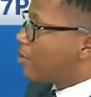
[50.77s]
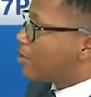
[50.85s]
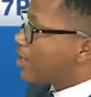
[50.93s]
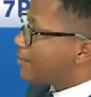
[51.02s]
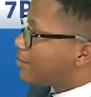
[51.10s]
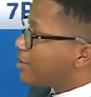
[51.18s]

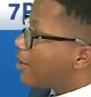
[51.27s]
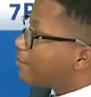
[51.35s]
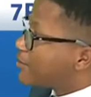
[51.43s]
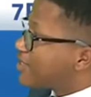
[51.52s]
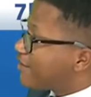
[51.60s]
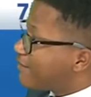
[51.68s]
will climb to the
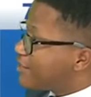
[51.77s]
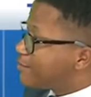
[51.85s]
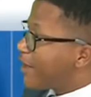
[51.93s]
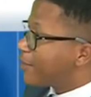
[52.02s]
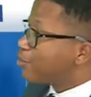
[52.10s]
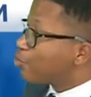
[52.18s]
upper
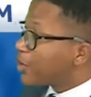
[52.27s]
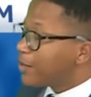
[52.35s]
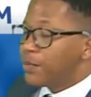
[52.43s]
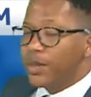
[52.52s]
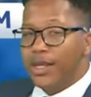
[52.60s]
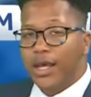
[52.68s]
70s by
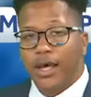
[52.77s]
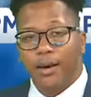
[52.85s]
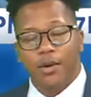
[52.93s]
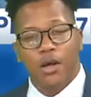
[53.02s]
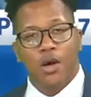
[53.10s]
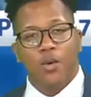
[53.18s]
3
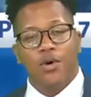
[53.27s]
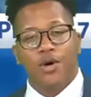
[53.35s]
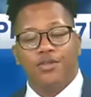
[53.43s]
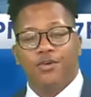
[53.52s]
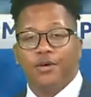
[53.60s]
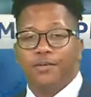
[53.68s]
p.m.
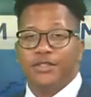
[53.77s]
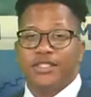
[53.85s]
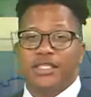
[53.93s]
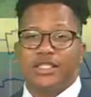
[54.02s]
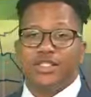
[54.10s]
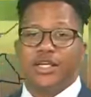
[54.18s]
with a
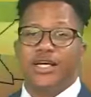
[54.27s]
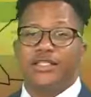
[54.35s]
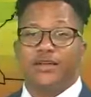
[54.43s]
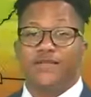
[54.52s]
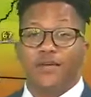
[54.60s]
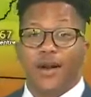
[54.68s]
30%
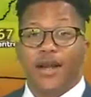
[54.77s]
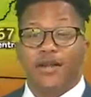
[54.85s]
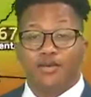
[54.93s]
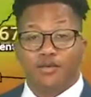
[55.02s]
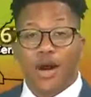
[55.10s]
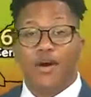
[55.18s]
chance of
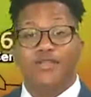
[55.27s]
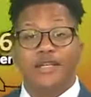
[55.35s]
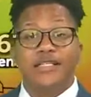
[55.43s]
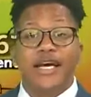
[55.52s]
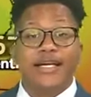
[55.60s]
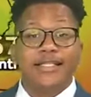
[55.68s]
rain throughout
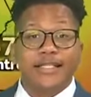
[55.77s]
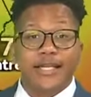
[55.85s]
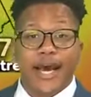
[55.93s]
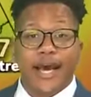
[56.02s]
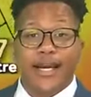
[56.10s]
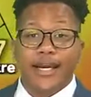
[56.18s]
the day
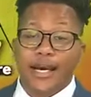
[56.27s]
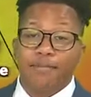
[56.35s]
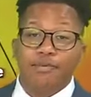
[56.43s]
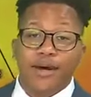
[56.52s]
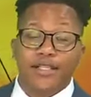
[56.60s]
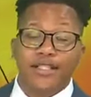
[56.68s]
today. And
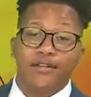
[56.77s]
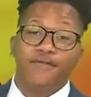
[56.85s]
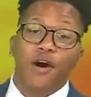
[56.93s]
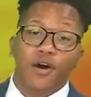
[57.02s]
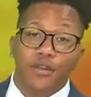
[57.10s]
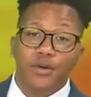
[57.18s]
again, places
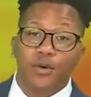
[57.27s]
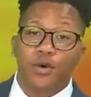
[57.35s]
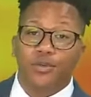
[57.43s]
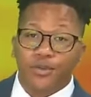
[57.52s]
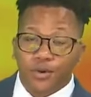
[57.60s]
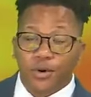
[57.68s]
farther
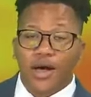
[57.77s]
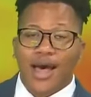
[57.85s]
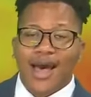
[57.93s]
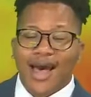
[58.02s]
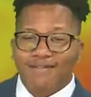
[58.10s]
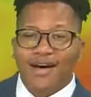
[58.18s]
north will
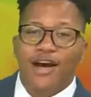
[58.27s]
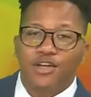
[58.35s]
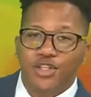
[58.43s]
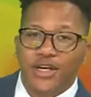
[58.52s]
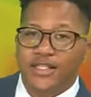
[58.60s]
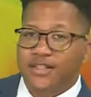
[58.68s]
have a higher
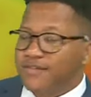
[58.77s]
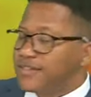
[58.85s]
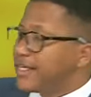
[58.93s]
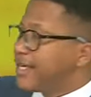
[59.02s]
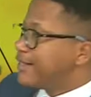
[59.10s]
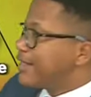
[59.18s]
chance of
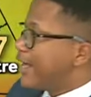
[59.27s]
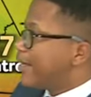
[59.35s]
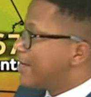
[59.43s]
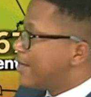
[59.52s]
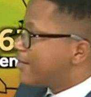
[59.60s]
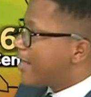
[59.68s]
seeing
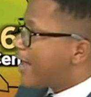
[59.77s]
that. The